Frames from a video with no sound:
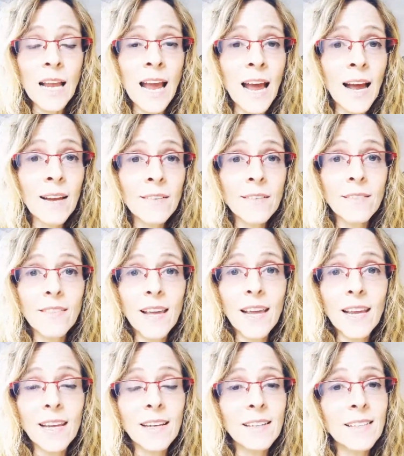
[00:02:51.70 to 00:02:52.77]
And
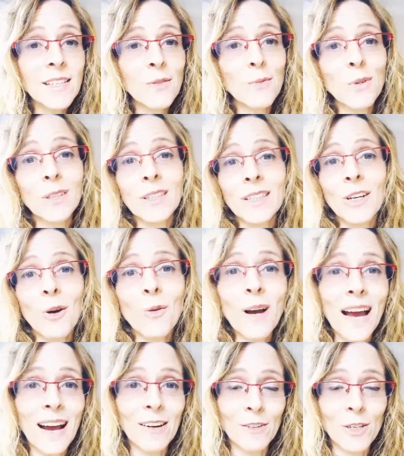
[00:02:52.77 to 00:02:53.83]
they didn't really know
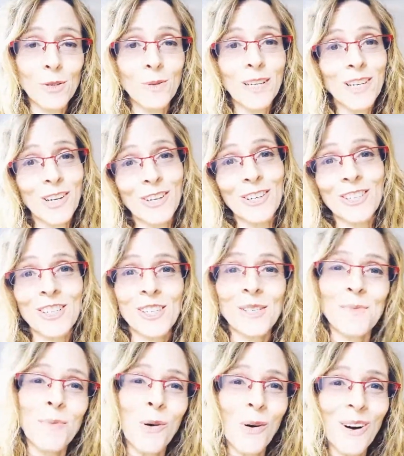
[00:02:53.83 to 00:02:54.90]
how to encourage and
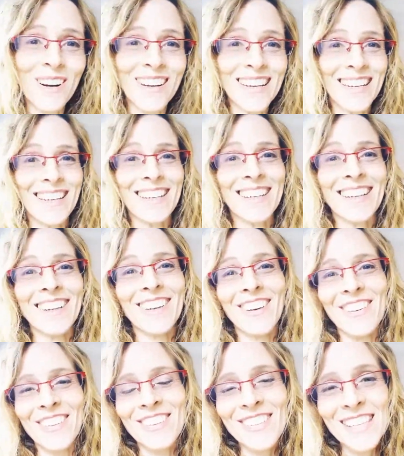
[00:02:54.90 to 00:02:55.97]
support and
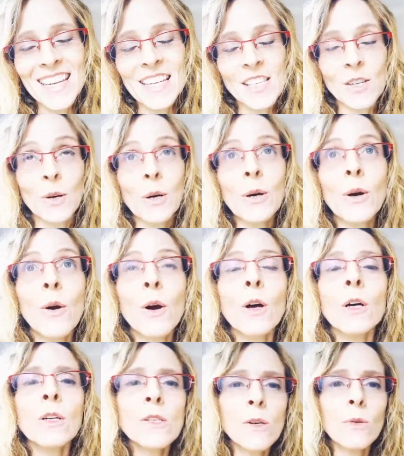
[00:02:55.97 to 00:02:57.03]
all those things.
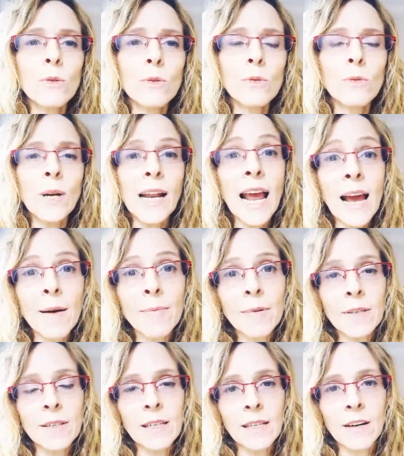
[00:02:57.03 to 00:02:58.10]
So what
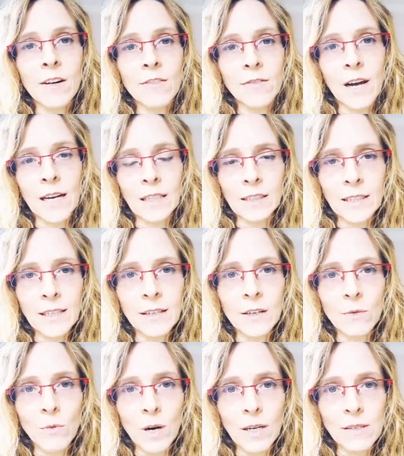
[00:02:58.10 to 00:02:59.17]
happened in our final year
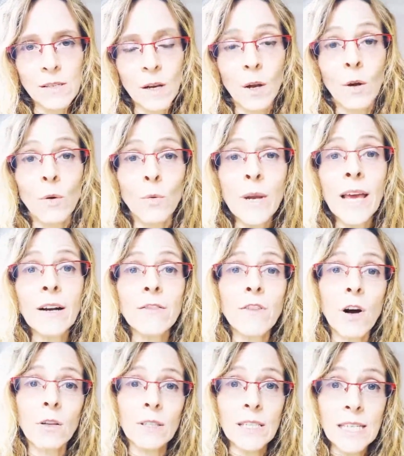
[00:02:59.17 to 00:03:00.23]
was we had a
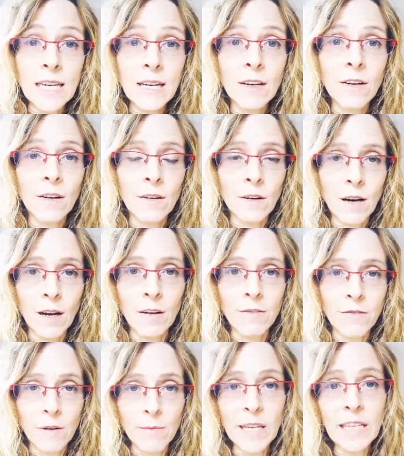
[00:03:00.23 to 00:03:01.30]
volunteer from